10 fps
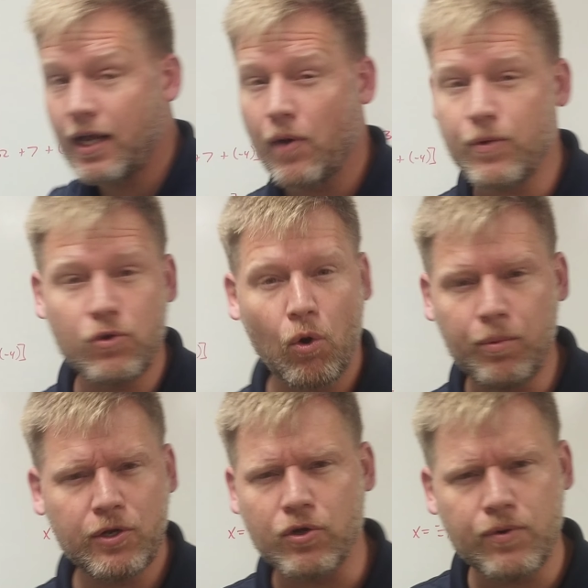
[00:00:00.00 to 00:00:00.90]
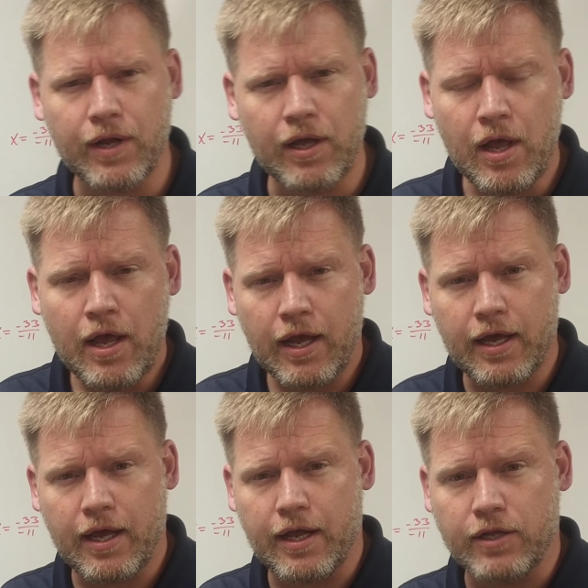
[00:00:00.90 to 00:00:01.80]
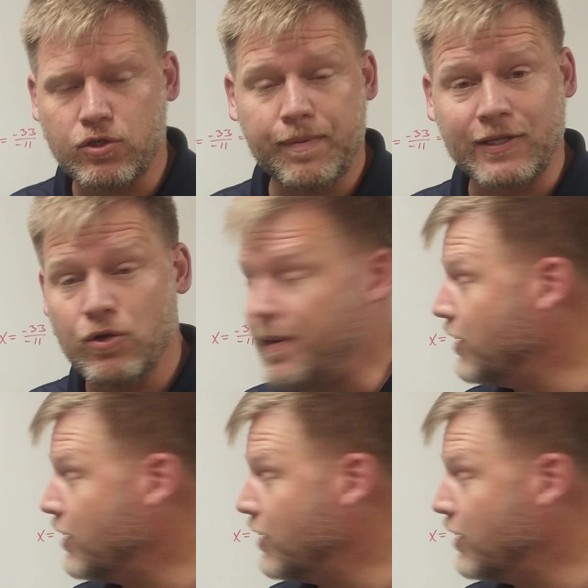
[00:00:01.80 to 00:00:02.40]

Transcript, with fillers: like I would normally do in a, in a 2 by 2